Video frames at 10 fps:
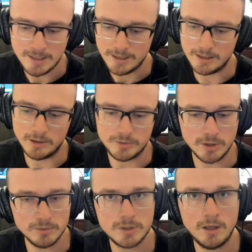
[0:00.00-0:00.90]
You know,
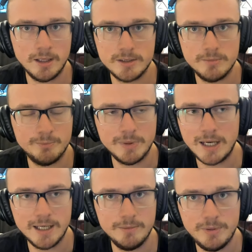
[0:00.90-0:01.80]
don't talk
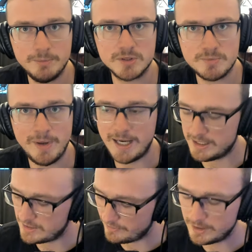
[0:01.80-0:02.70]
behind people's
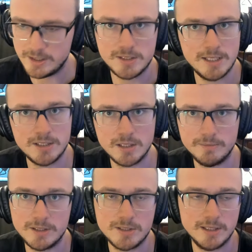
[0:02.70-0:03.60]
backs. If you're going to say
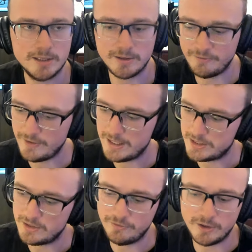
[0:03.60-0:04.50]
something, say it to their
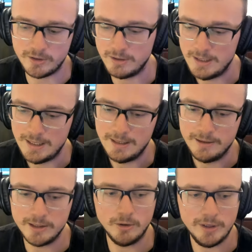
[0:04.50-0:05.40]
face. If you're,
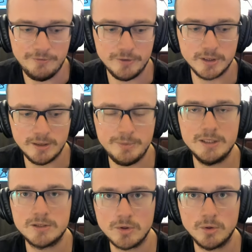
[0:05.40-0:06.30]
you know, if you're going to be
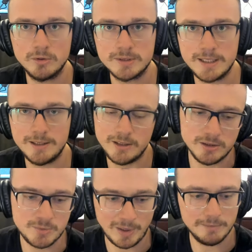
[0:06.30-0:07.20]
a total dick,
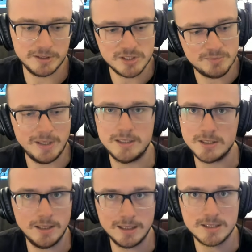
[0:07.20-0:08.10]
it's probably just best
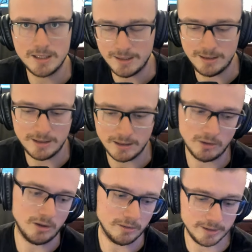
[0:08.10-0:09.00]
to not say anything at
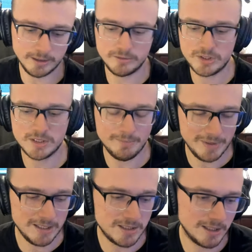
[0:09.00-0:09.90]
all. You know, just the
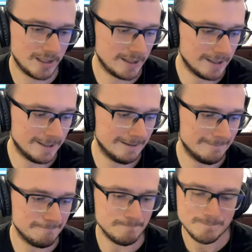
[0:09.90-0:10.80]
basic.
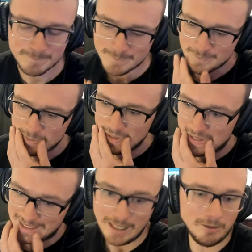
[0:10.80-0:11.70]

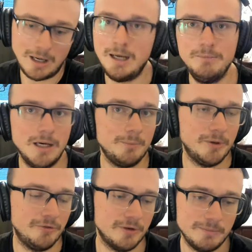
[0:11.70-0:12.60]
Now, I'm not
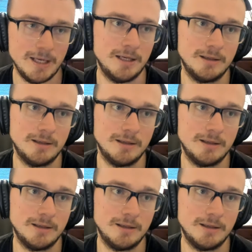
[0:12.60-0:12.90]
perfect, man.